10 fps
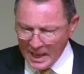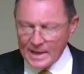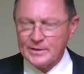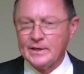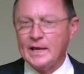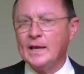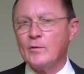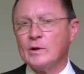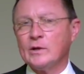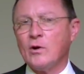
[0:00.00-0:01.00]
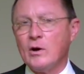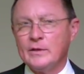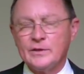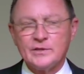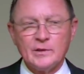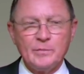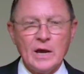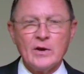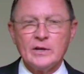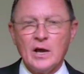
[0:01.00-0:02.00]
And today I want to call this the
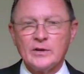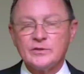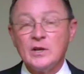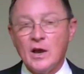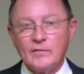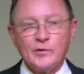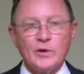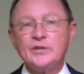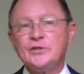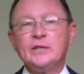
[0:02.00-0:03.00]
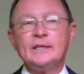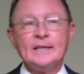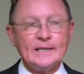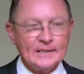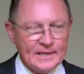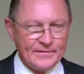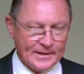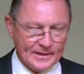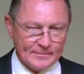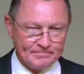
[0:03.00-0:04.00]
paradox of Christian
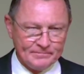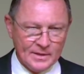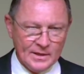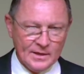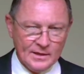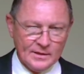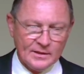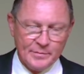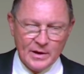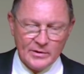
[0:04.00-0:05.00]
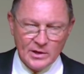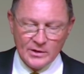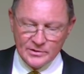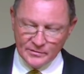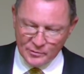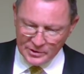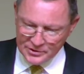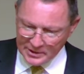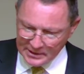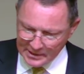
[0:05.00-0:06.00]
living. The paradox of
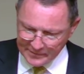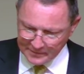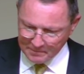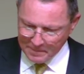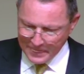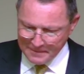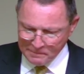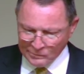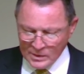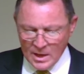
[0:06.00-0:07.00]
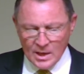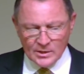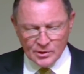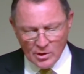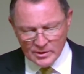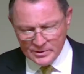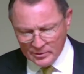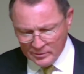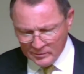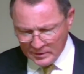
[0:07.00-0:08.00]
Christian living. Turn
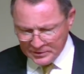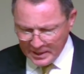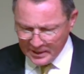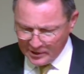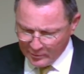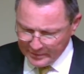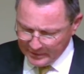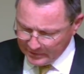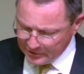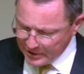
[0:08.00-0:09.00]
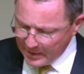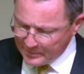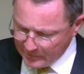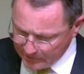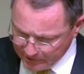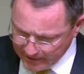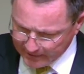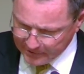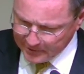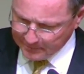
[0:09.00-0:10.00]
to 2 Corinthians chapter
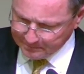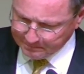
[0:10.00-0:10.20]
6.